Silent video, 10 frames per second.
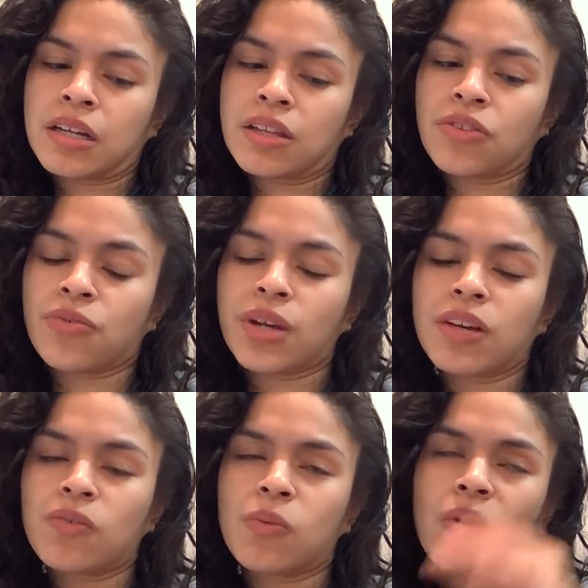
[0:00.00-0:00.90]
Three
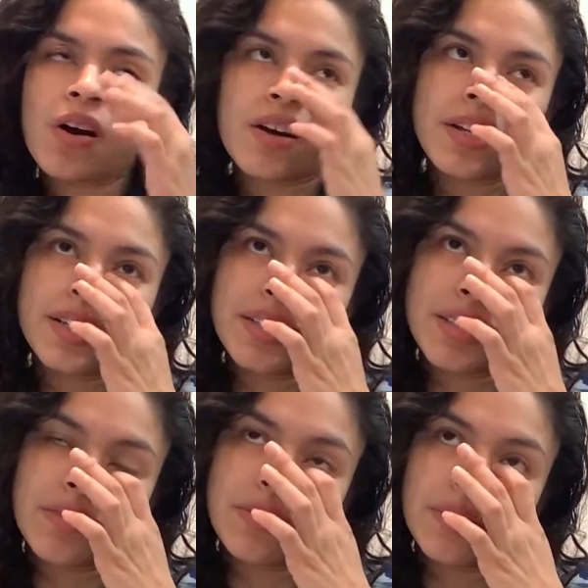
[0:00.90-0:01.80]
of Wands
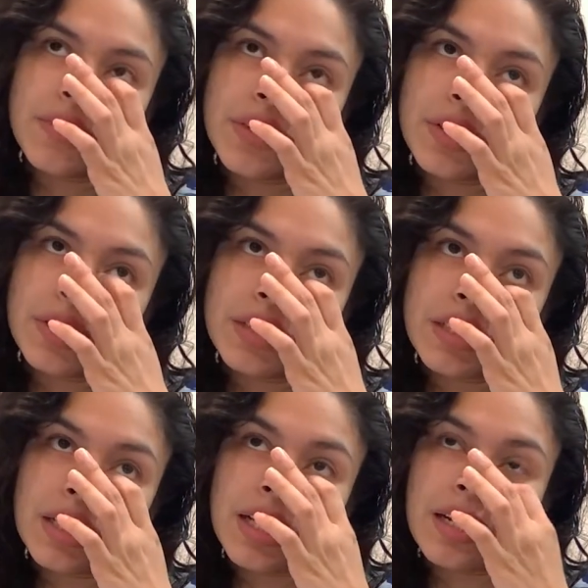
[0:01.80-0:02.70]
in reverse.
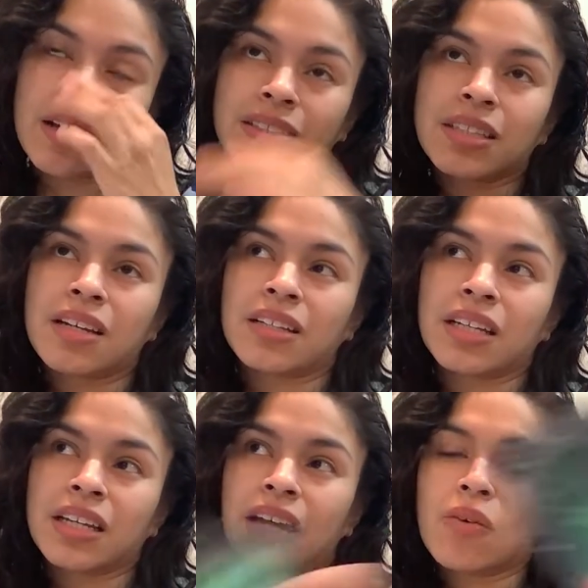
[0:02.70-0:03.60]
It's like not
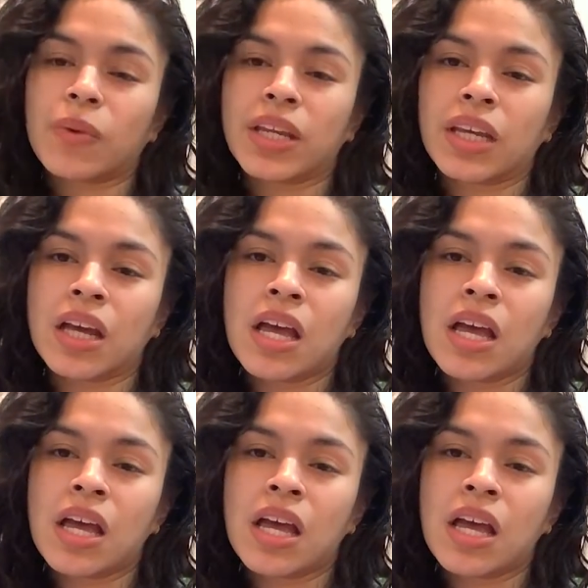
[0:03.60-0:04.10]
settling, not waiting.